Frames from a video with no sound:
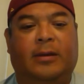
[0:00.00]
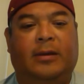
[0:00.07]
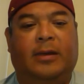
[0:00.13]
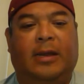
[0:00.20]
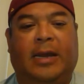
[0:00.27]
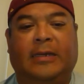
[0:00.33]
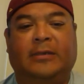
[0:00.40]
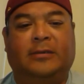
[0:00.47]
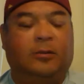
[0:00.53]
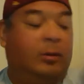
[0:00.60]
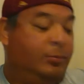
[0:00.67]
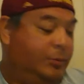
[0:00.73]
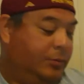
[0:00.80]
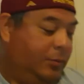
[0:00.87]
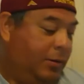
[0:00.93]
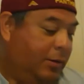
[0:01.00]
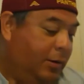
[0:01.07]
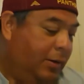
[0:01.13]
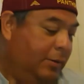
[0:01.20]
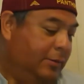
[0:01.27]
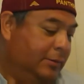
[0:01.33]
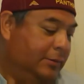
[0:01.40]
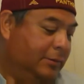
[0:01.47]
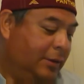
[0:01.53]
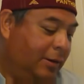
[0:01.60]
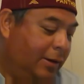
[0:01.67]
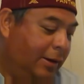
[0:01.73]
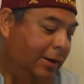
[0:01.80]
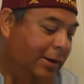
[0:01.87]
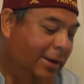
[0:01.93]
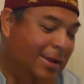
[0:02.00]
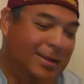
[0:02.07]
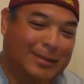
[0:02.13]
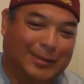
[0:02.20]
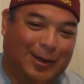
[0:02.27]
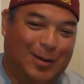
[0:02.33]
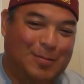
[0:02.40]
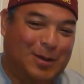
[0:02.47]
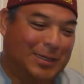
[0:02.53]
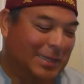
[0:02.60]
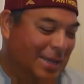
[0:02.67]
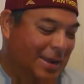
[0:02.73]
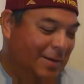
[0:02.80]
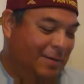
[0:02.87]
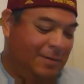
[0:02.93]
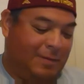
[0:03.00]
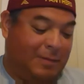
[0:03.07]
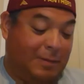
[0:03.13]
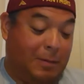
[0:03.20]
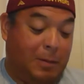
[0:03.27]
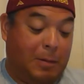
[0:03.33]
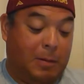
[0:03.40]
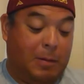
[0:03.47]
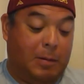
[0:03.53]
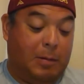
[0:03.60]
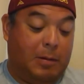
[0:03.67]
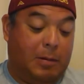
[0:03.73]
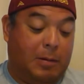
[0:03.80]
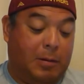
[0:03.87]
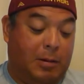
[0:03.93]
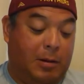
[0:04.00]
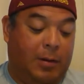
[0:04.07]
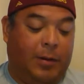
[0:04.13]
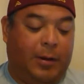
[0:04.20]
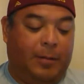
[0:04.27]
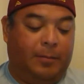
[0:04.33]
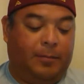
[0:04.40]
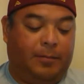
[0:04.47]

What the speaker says: And oops, wrong card. Sorry. Sorry about that. There we go.